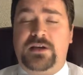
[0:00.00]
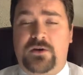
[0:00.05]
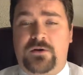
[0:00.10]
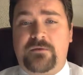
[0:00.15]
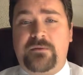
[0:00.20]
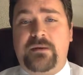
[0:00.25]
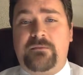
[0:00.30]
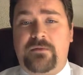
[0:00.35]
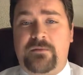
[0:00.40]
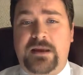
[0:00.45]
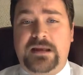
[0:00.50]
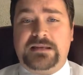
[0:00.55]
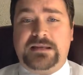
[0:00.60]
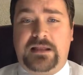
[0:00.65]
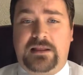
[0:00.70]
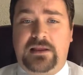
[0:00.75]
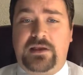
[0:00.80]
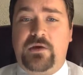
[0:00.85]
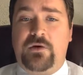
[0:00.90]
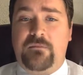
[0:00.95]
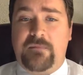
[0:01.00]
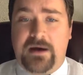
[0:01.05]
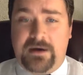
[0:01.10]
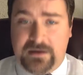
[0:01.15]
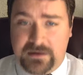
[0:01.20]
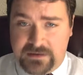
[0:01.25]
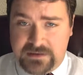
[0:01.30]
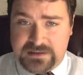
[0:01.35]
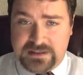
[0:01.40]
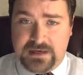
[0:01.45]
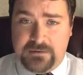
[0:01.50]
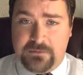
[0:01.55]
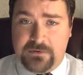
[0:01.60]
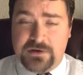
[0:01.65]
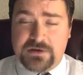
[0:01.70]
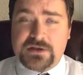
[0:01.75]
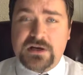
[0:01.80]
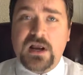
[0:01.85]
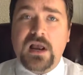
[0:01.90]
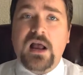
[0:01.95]
You remember me telling you about it in
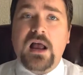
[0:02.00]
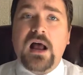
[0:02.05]
C-Push.